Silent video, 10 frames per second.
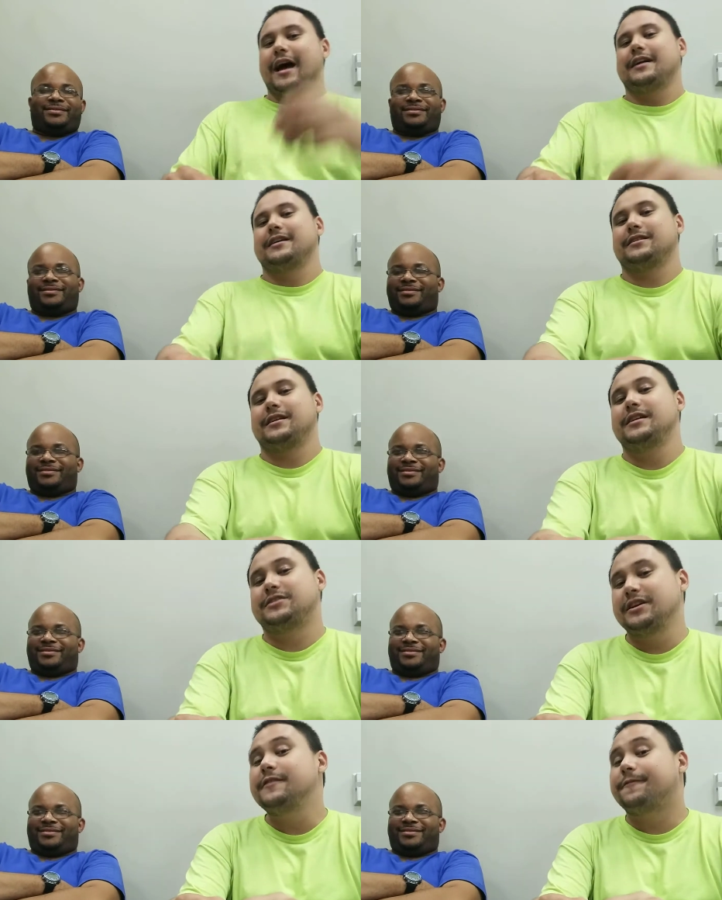Speaker 1: And he,
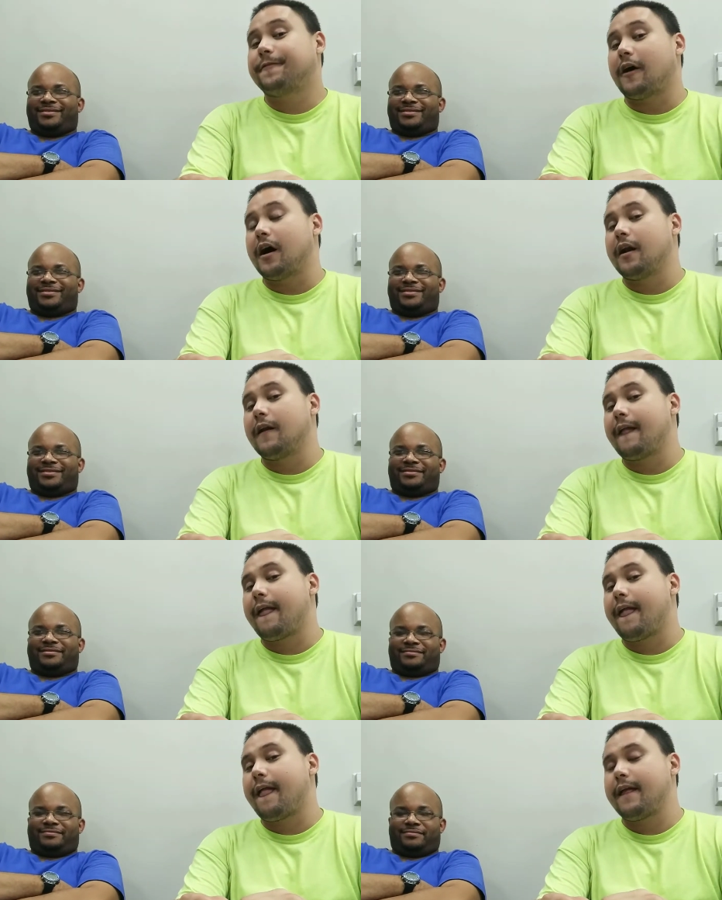she fought,
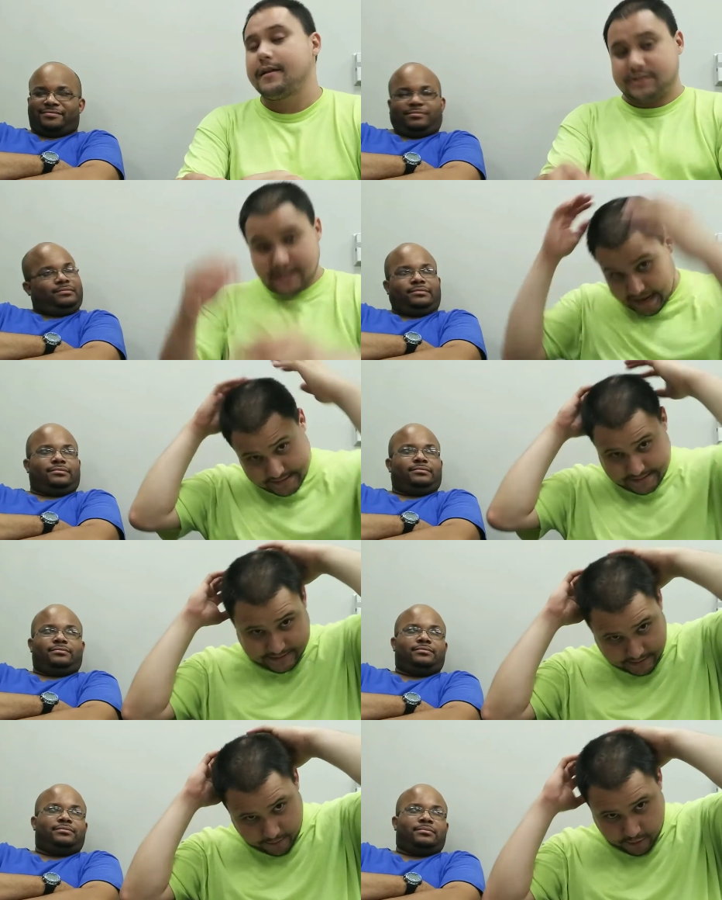and she has
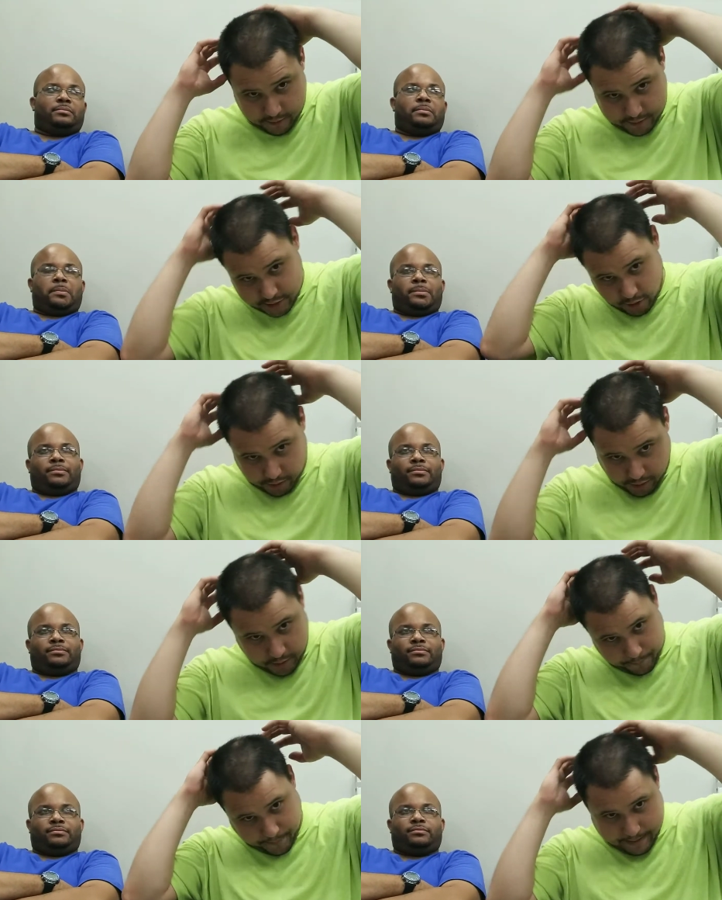this uh,
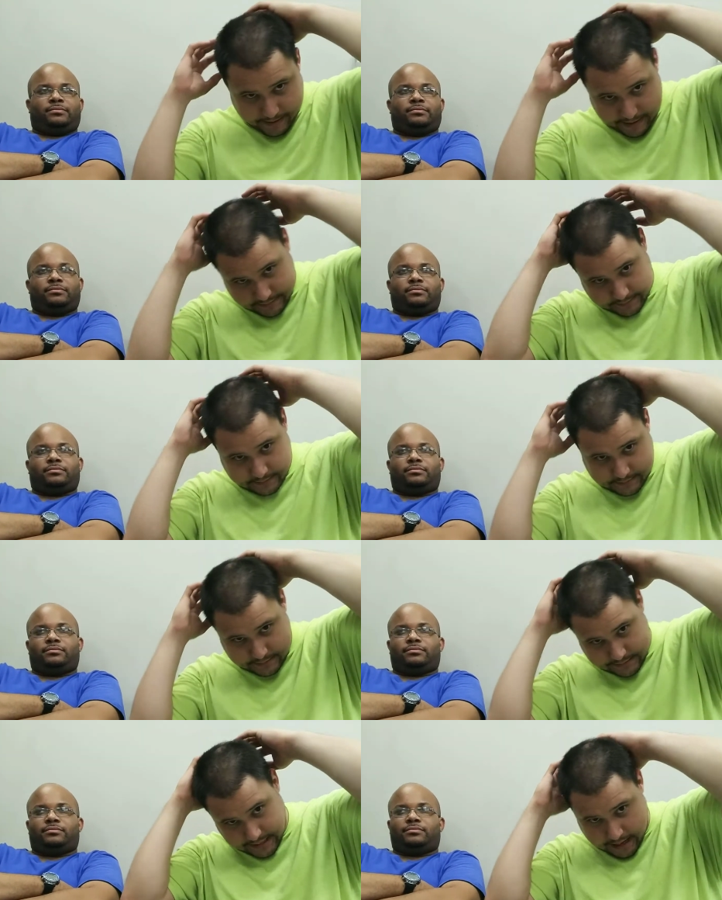Joker Batman
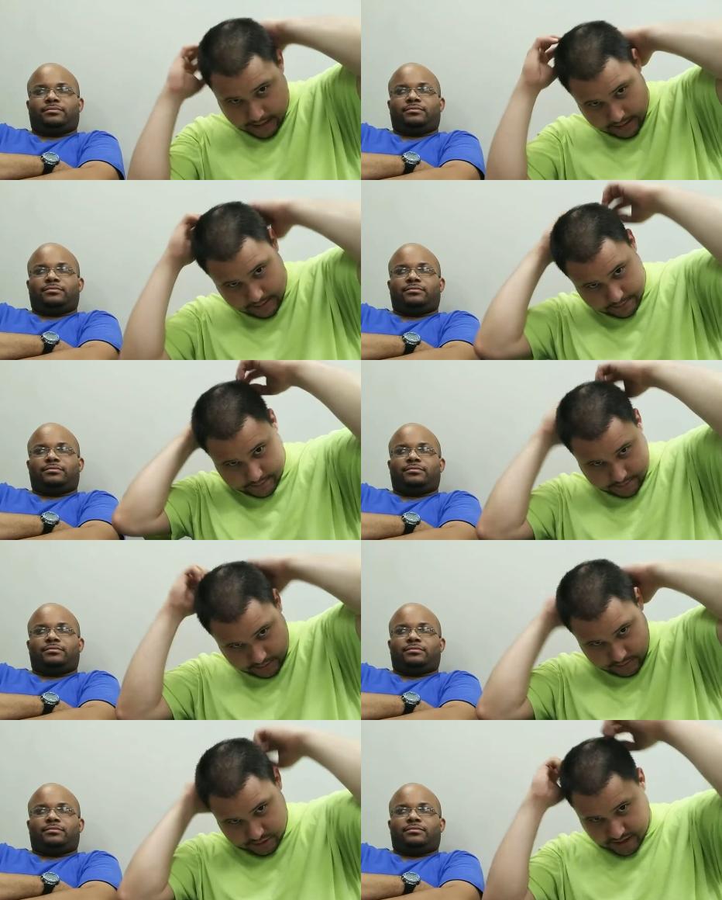uh,
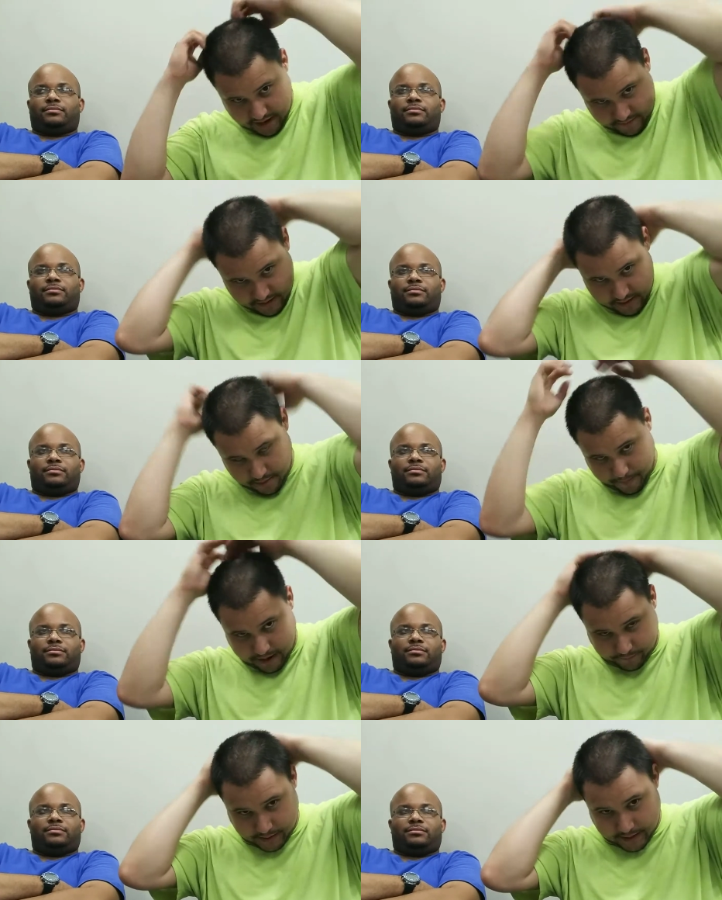shaving in the
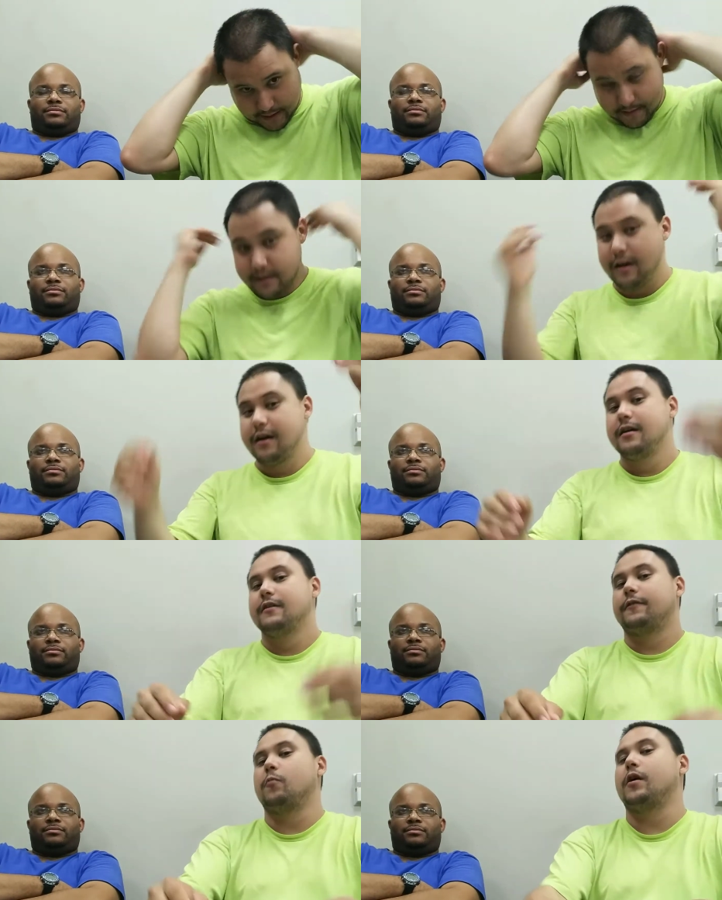back of her head
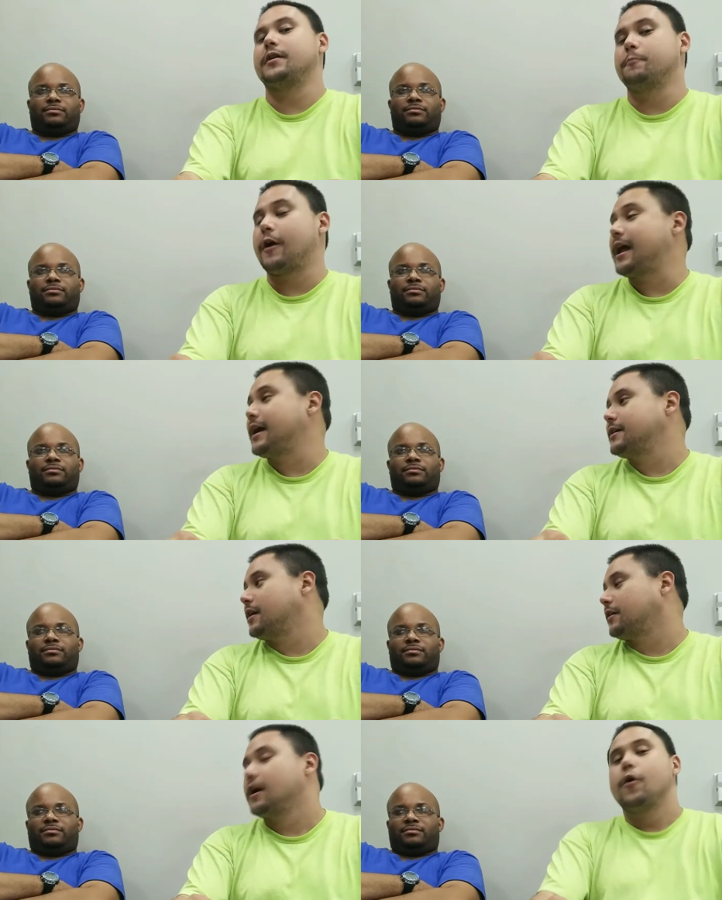from what Renee
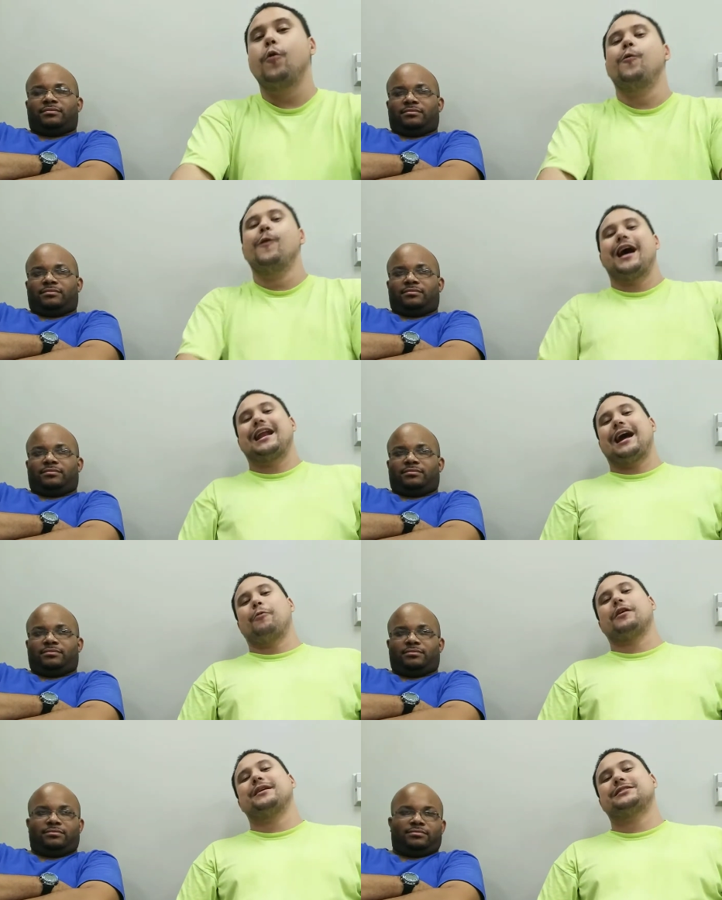Young. Ooh, and I
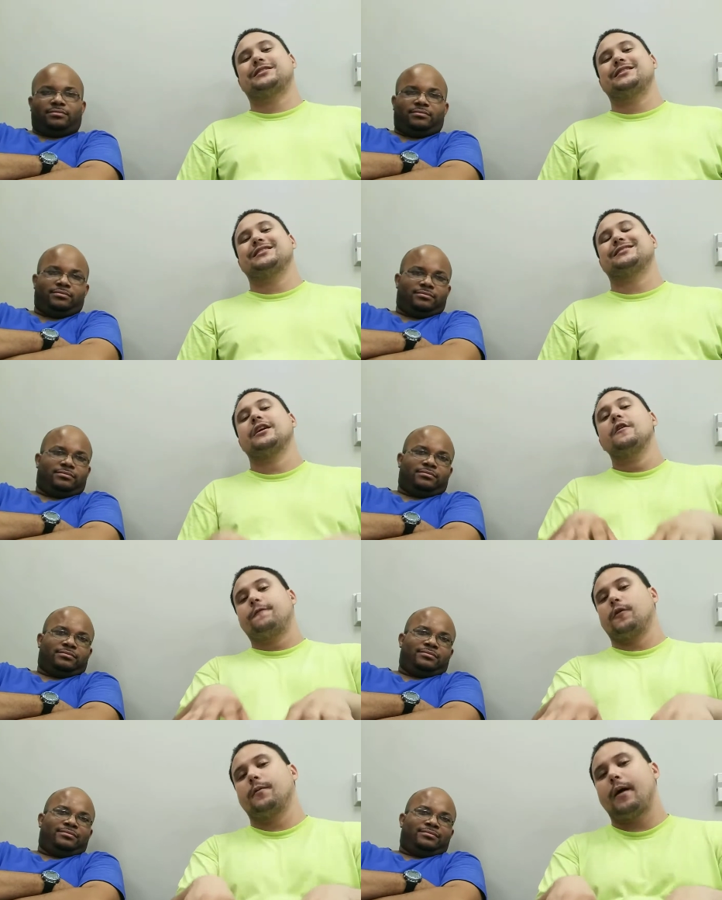want to mention this
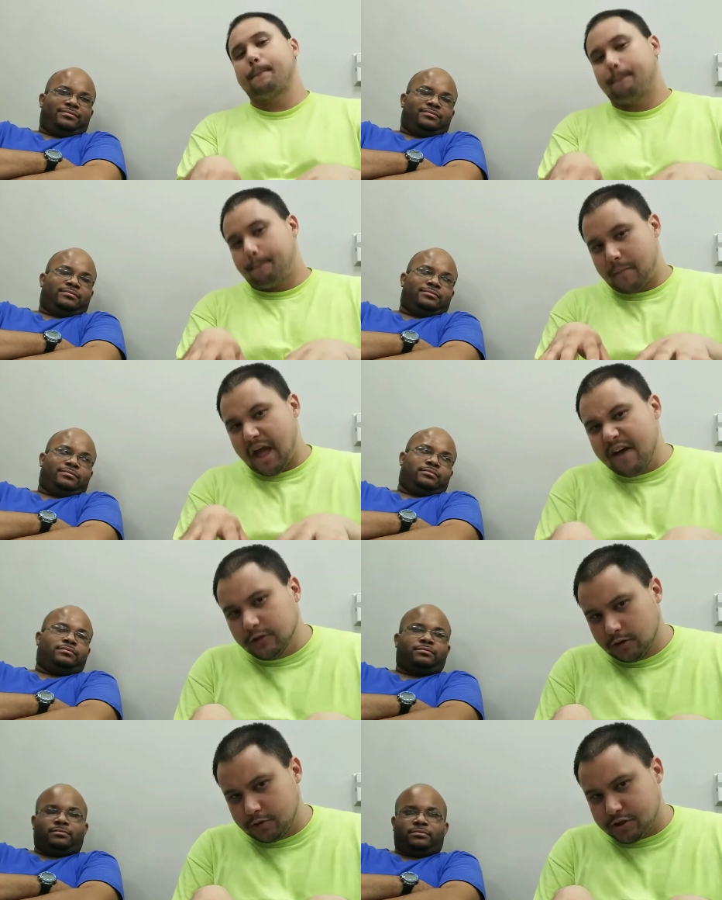for the
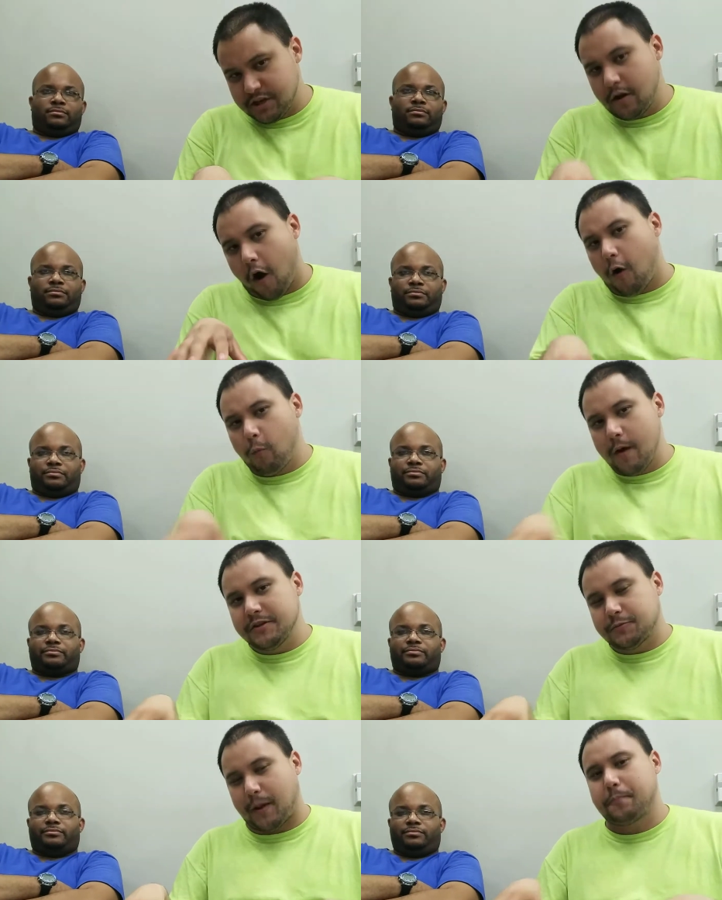Evolution All
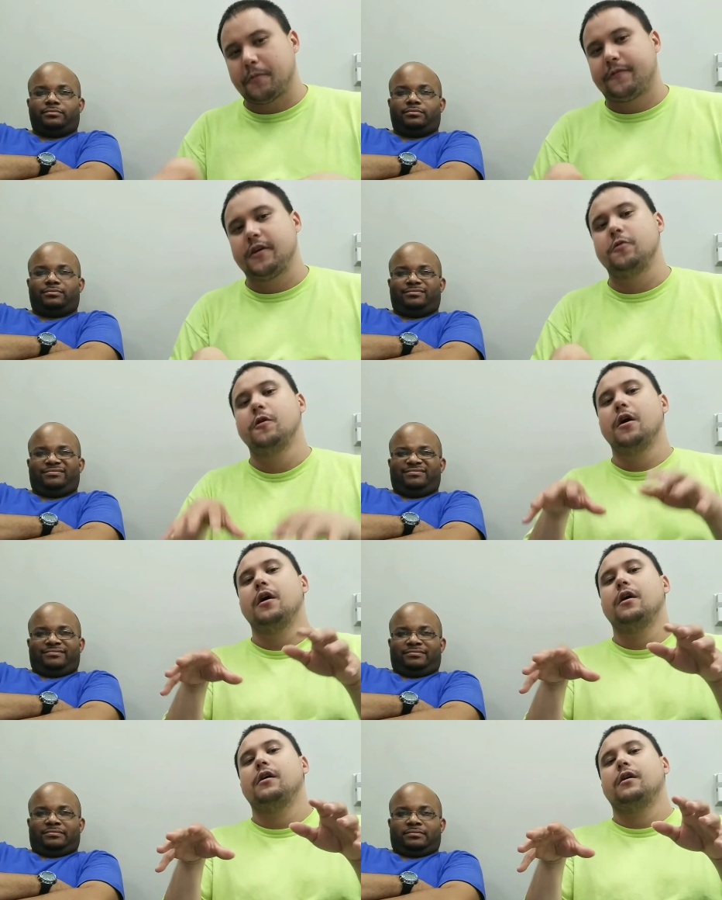Women's Pay Per View